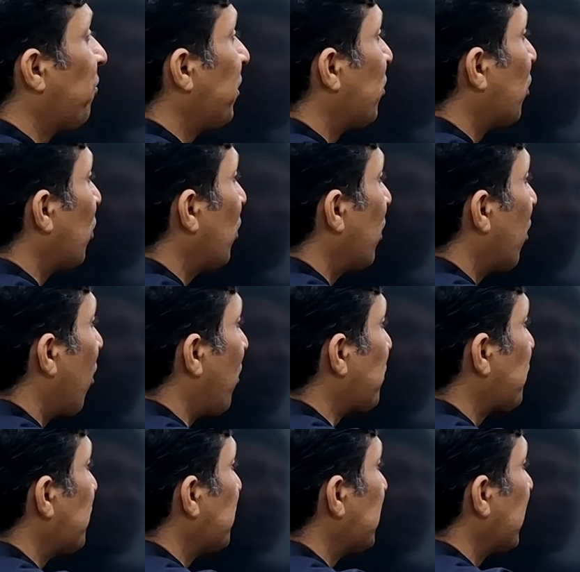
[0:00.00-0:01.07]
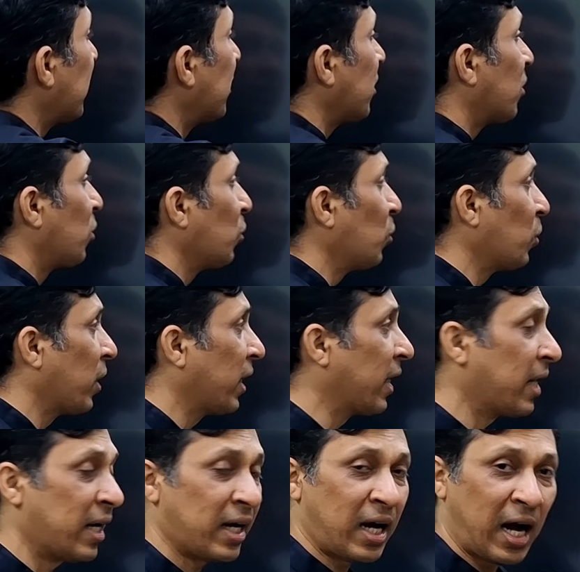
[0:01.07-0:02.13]
withhold oxygen to
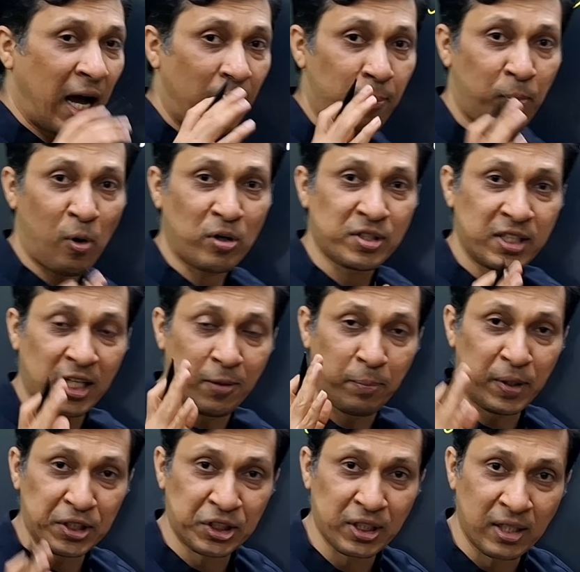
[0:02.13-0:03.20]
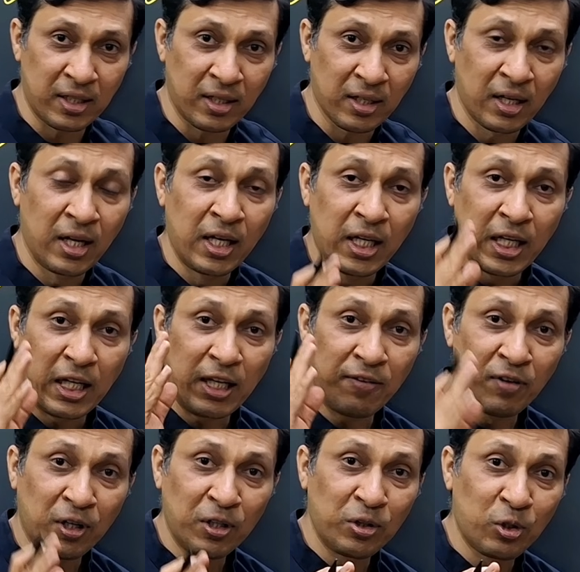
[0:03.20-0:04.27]
a hypoxic patient
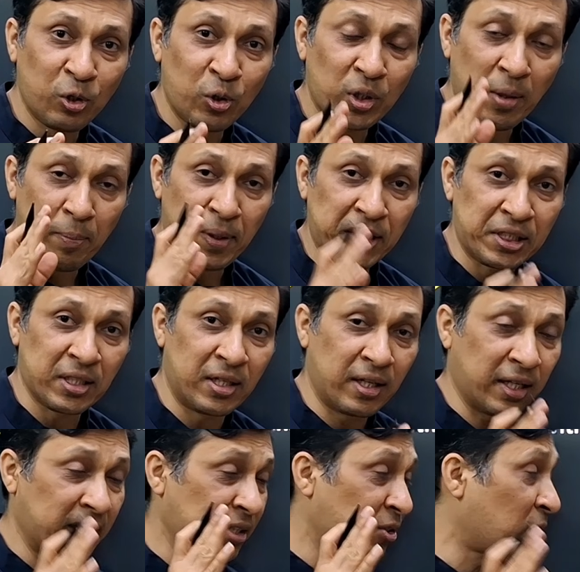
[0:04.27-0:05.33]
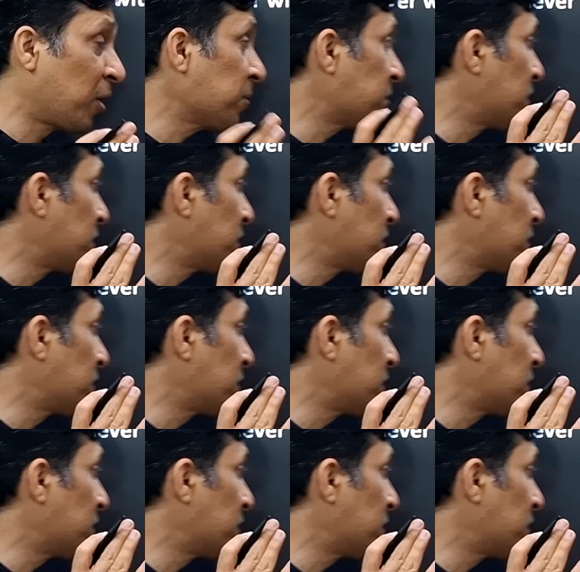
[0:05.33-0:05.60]
even though the patient is of